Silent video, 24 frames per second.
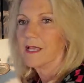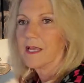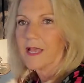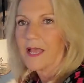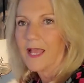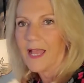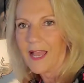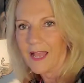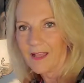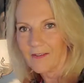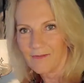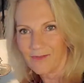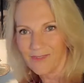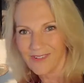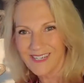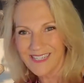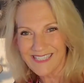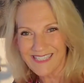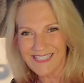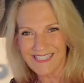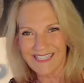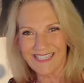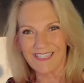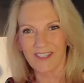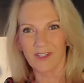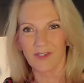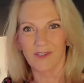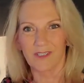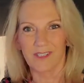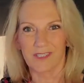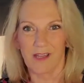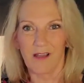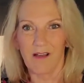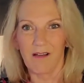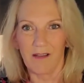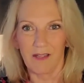every single
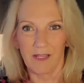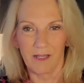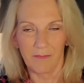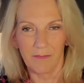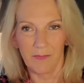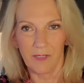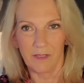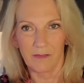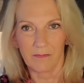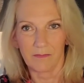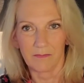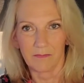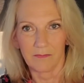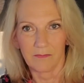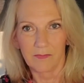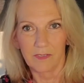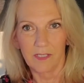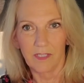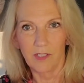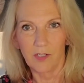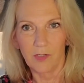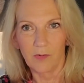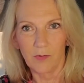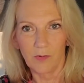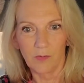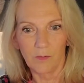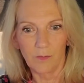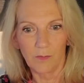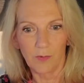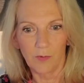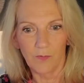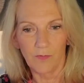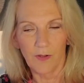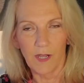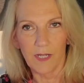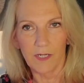time that you
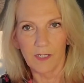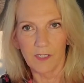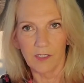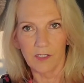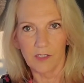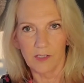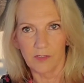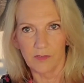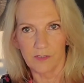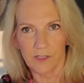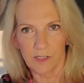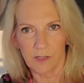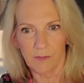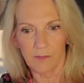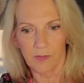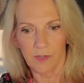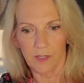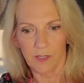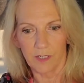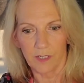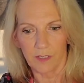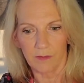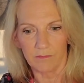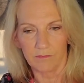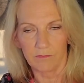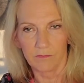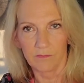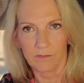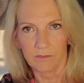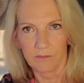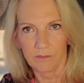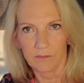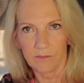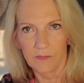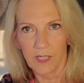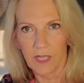provide it to somebody.
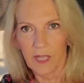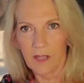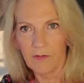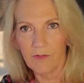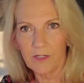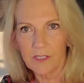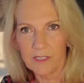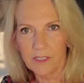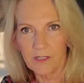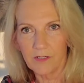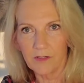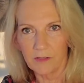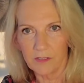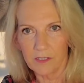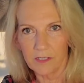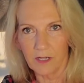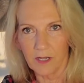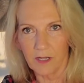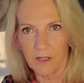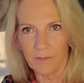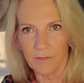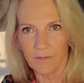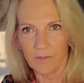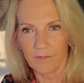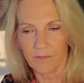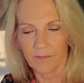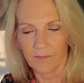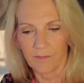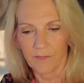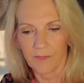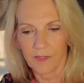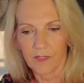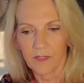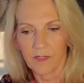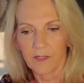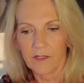Every single time.
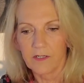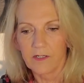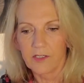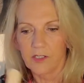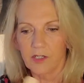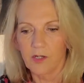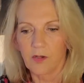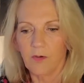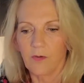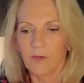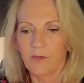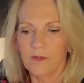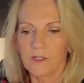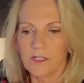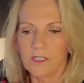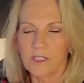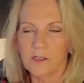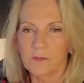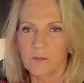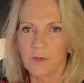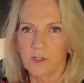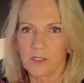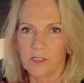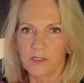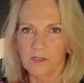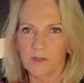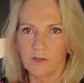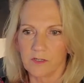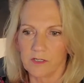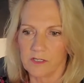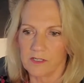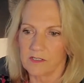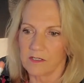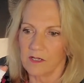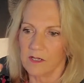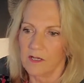So this spritzer
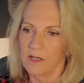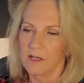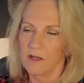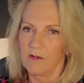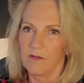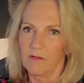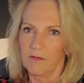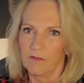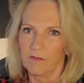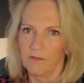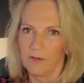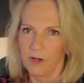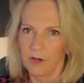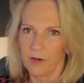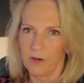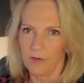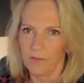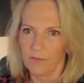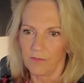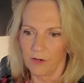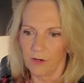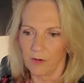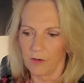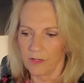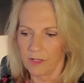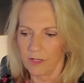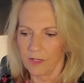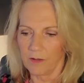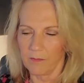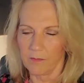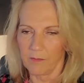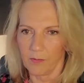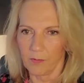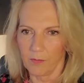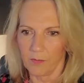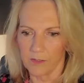is very, very
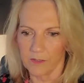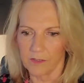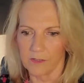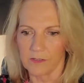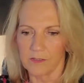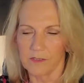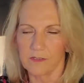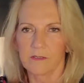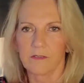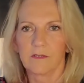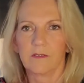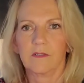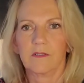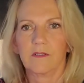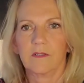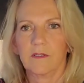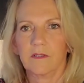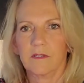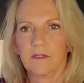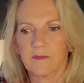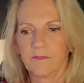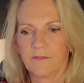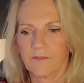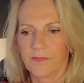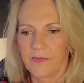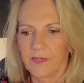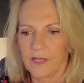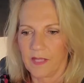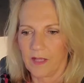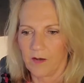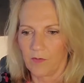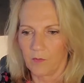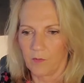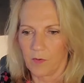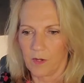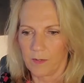important.
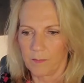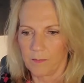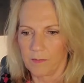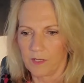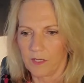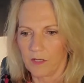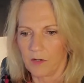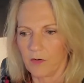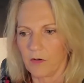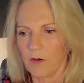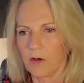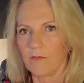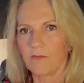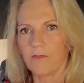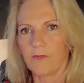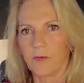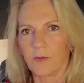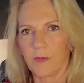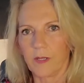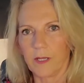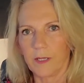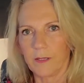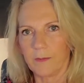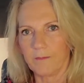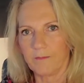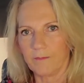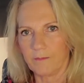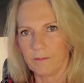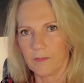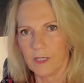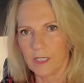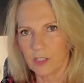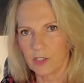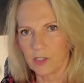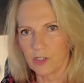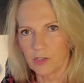And wiping it off, okay?
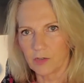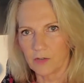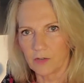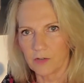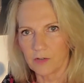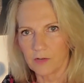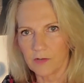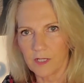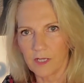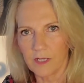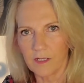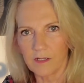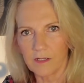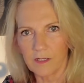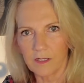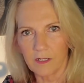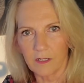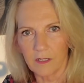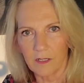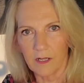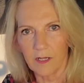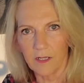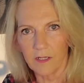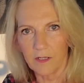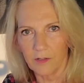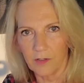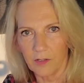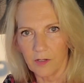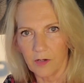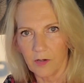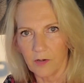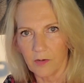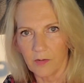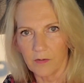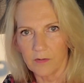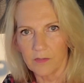Make sure that the client
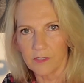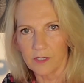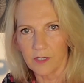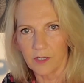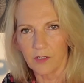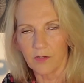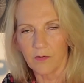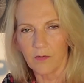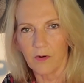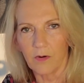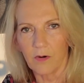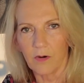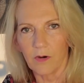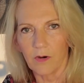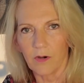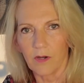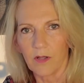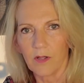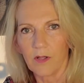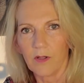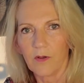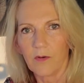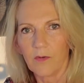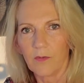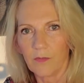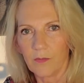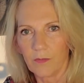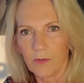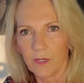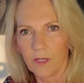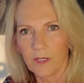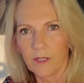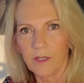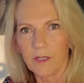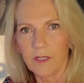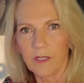knows that you are
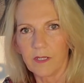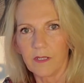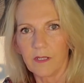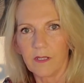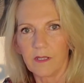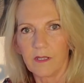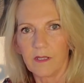really